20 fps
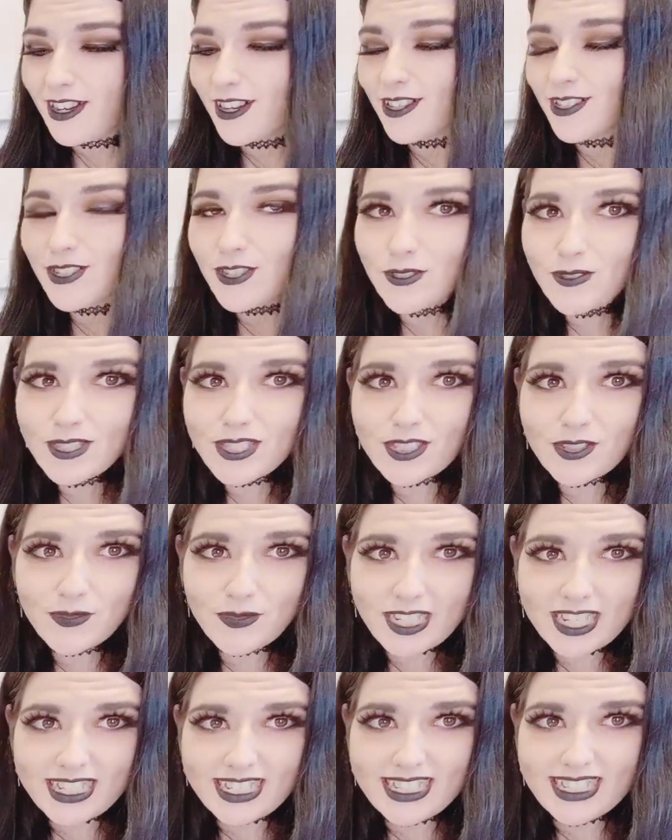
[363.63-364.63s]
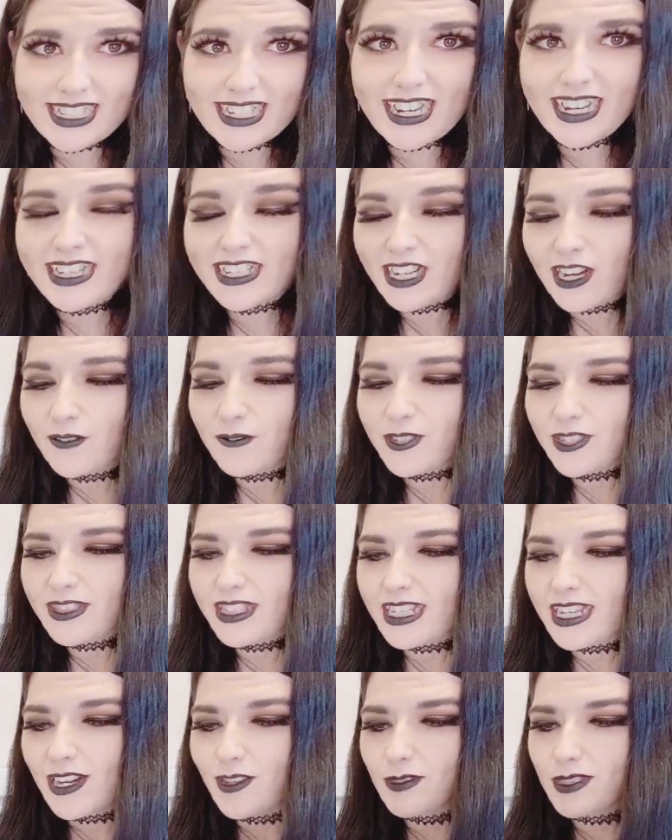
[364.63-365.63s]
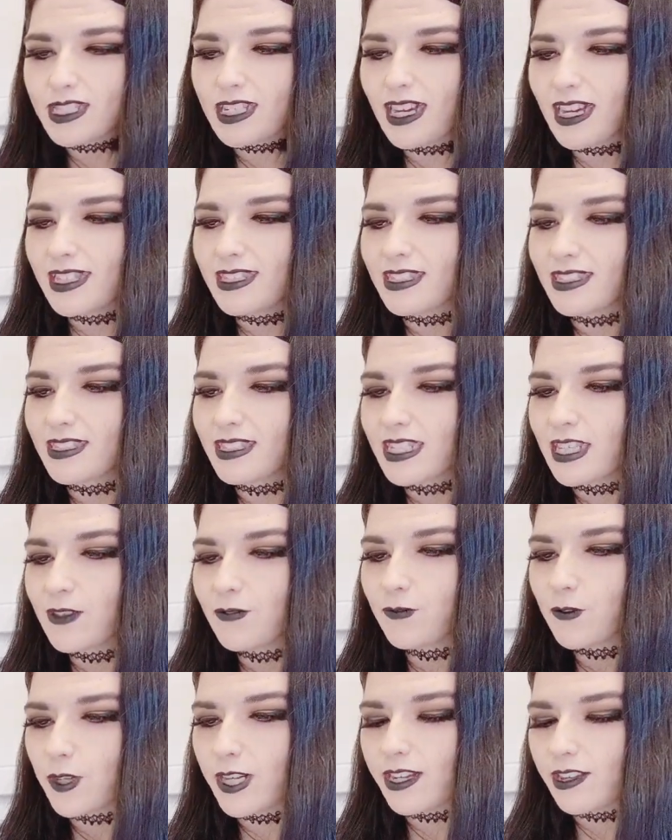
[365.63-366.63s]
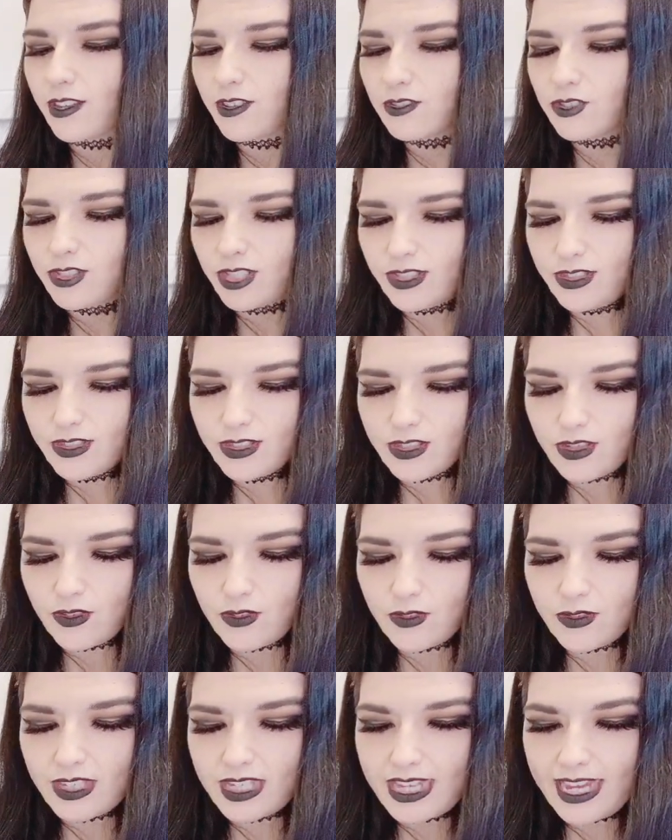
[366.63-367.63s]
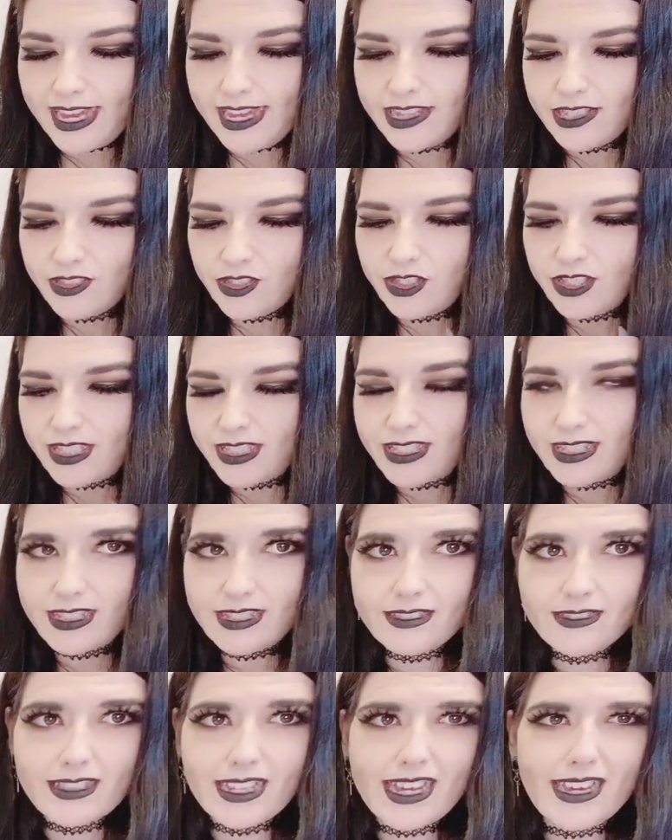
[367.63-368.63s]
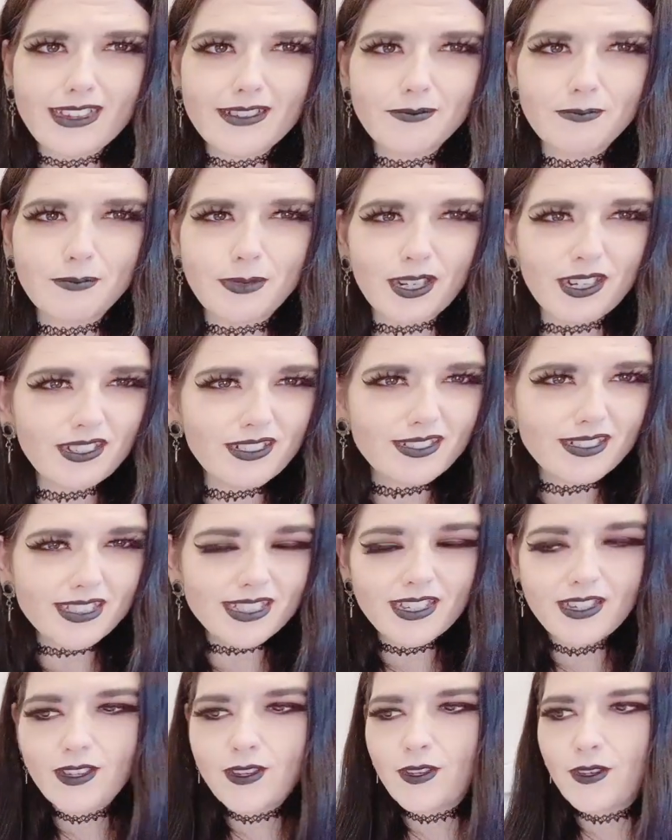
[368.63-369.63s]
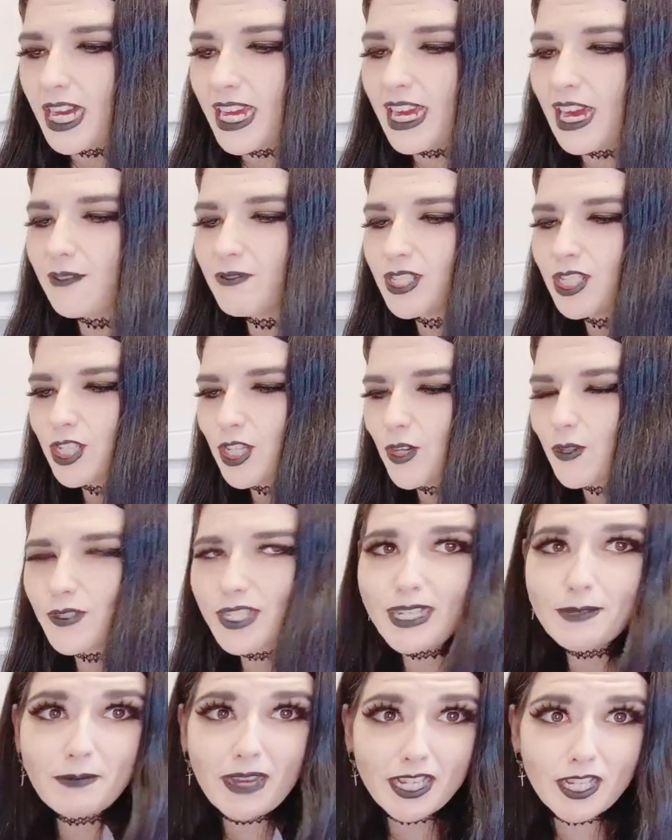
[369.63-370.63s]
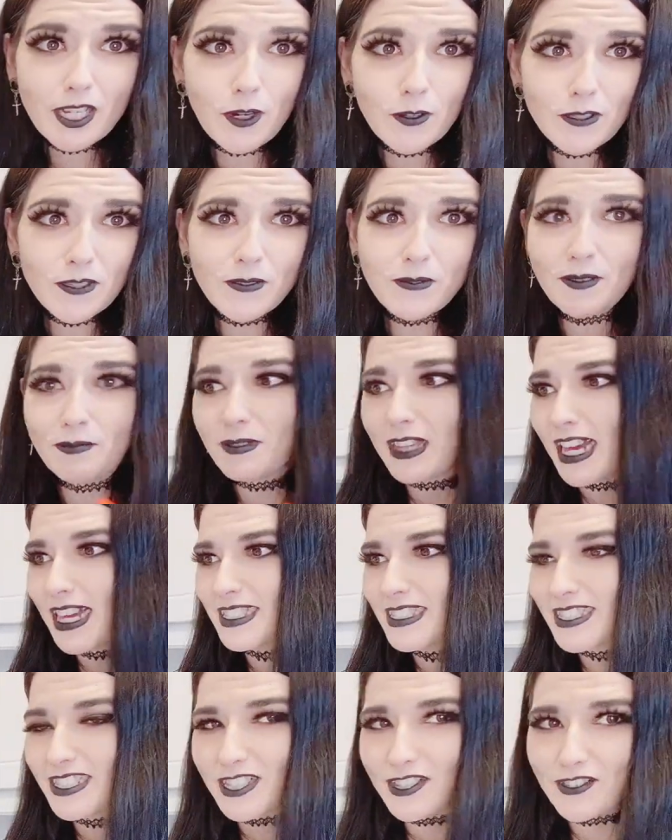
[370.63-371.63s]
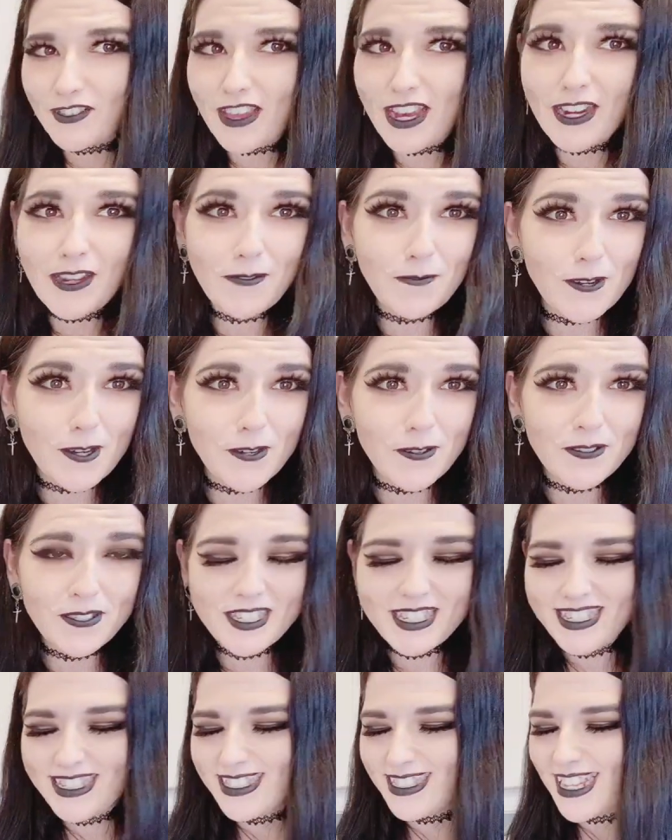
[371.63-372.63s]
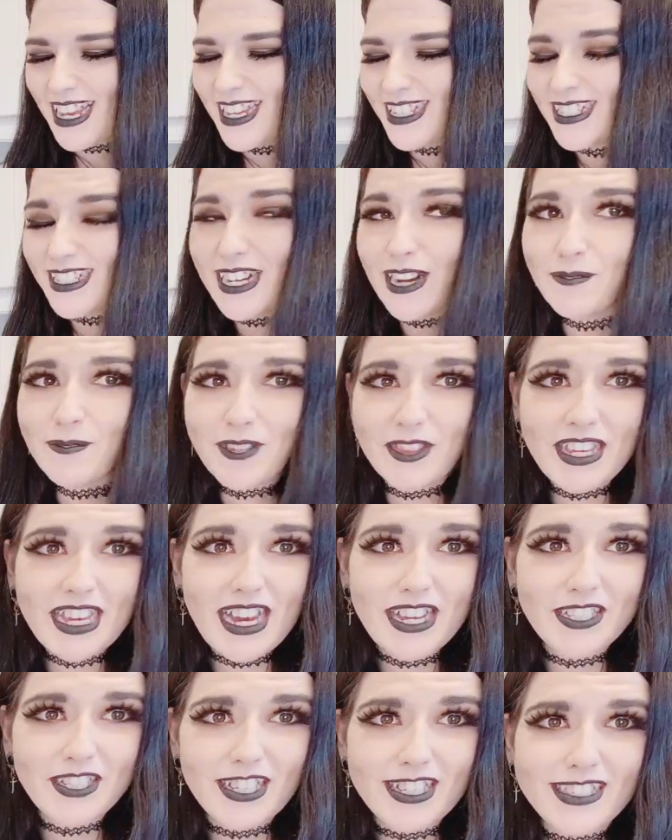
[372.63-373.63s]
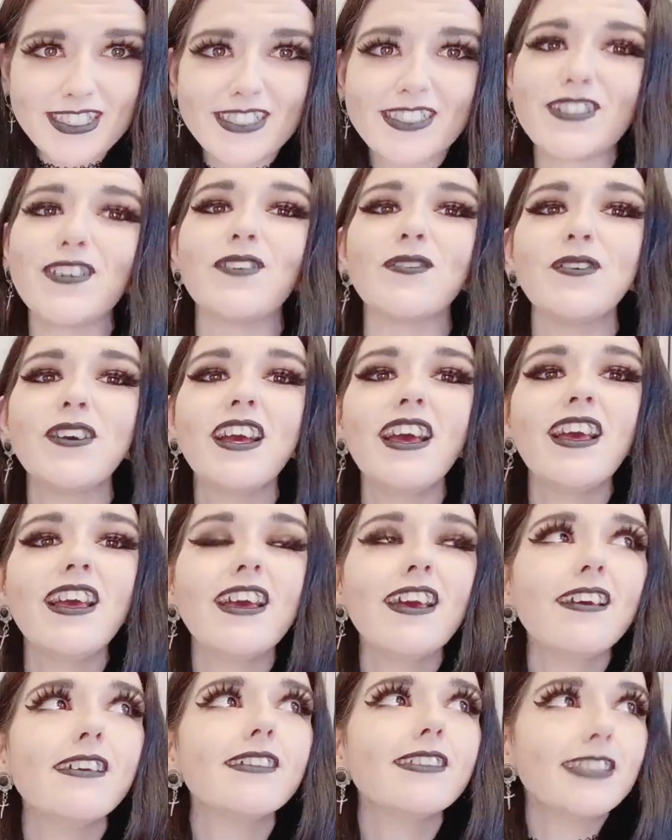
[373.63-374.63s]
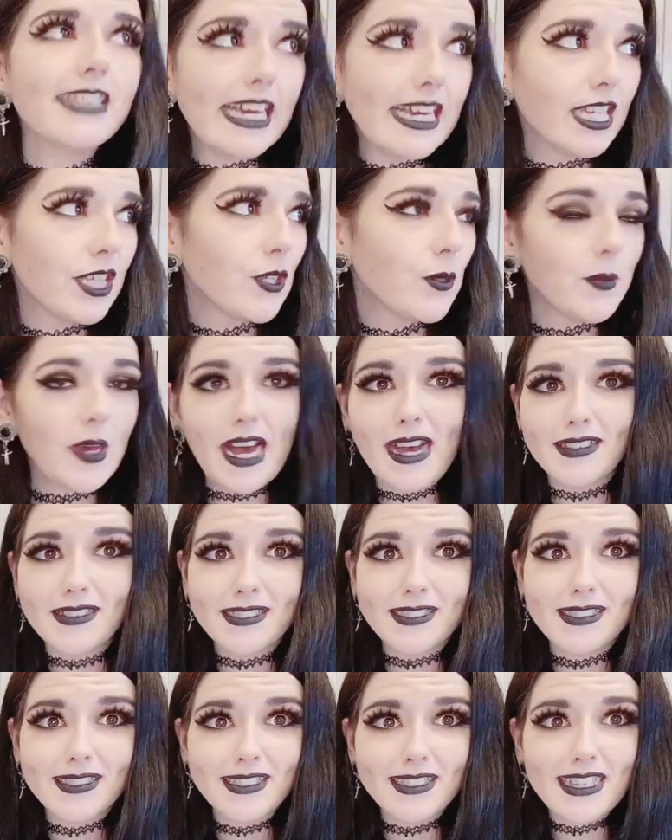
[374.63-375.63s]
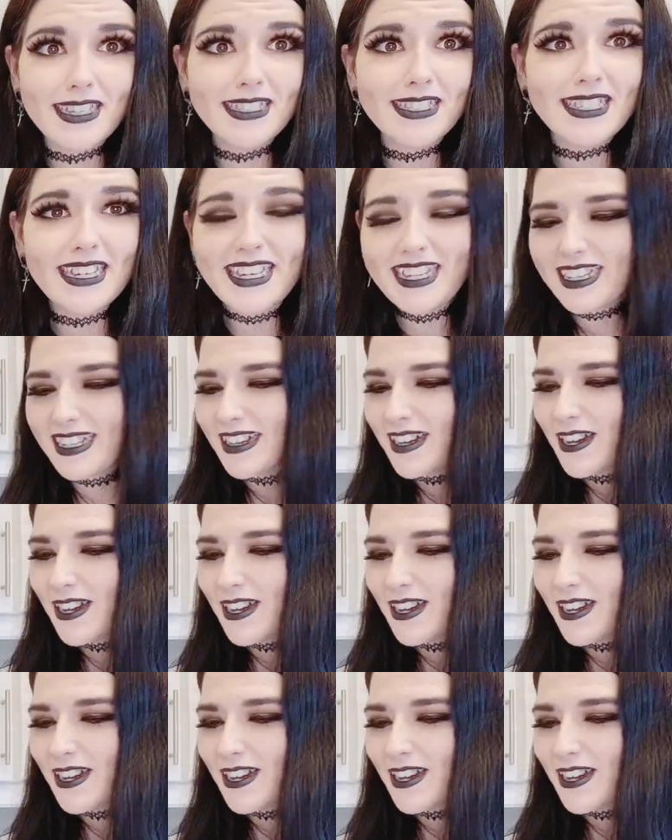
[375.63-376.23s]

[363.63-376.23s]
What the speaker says: our ghosts are ready. I covered the outsides in tin foil just so the edge doesn't get burnt. I have a note in my notes from last year that I wrote to say to cover the edges, so thank you, past Stacy.